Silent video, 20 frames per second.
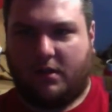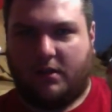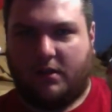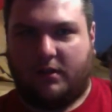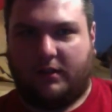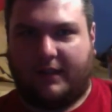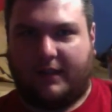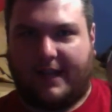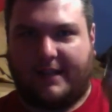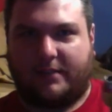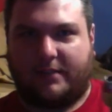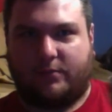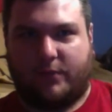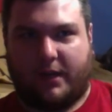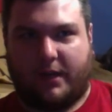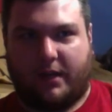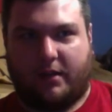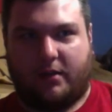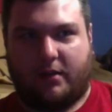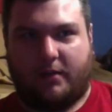last
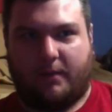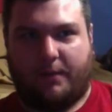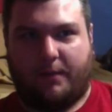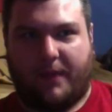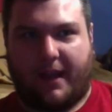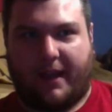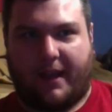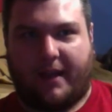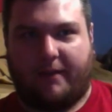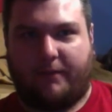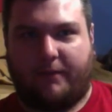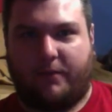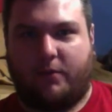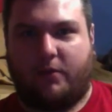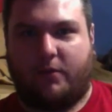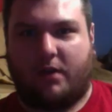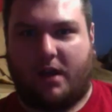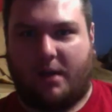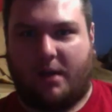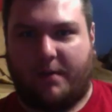week, I got a few
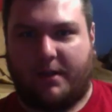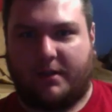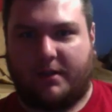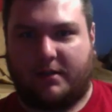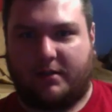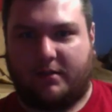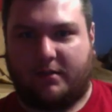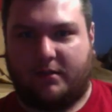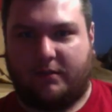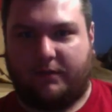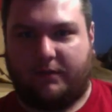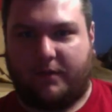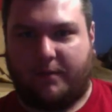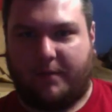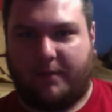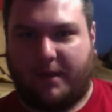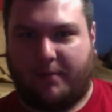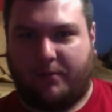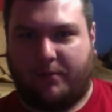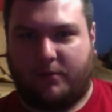comments from
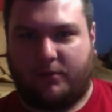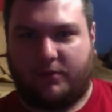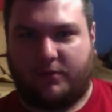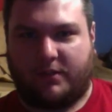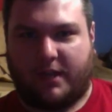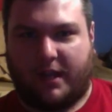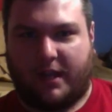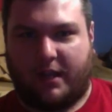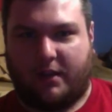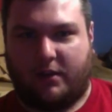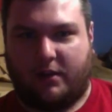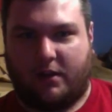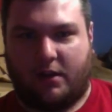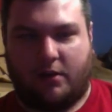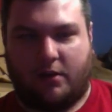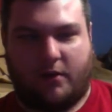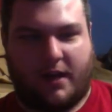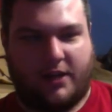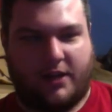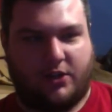people saying, you
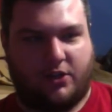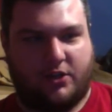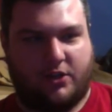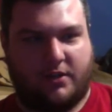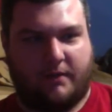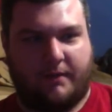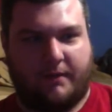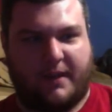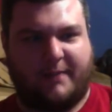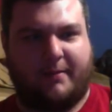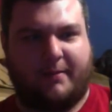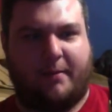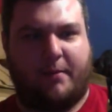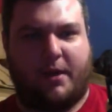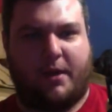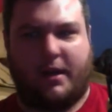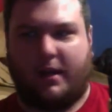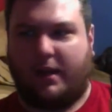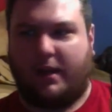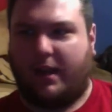know, I should just invest my
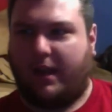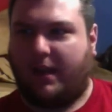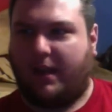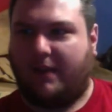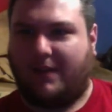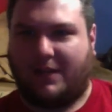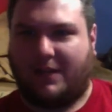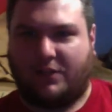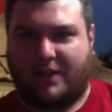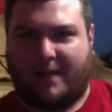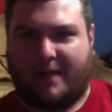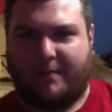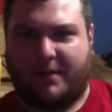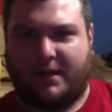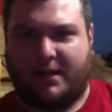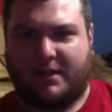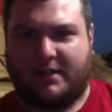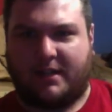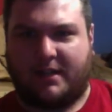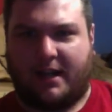money in the
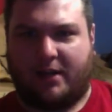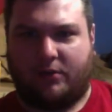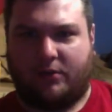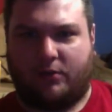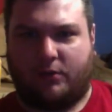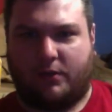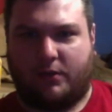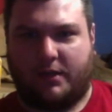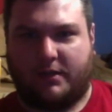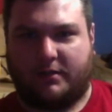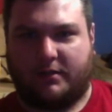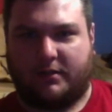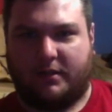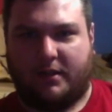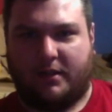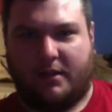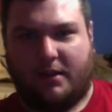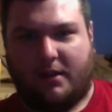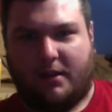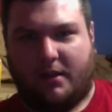Japanese style toys.
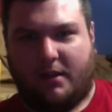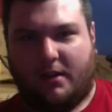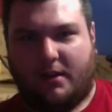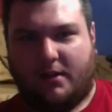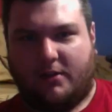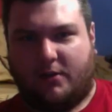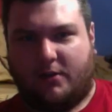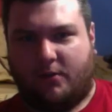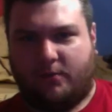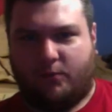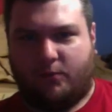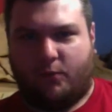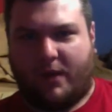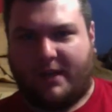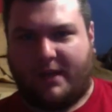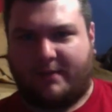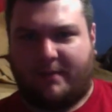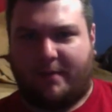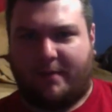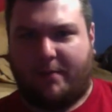Don't
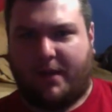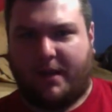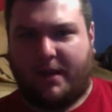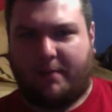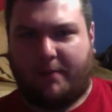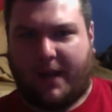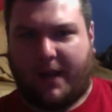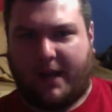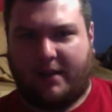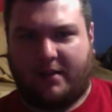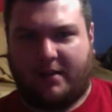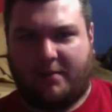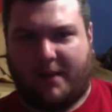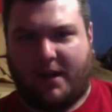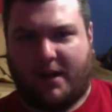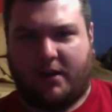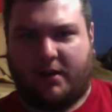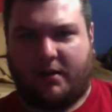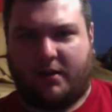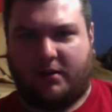waste my money painting the
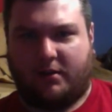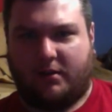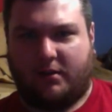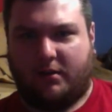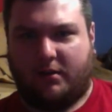American.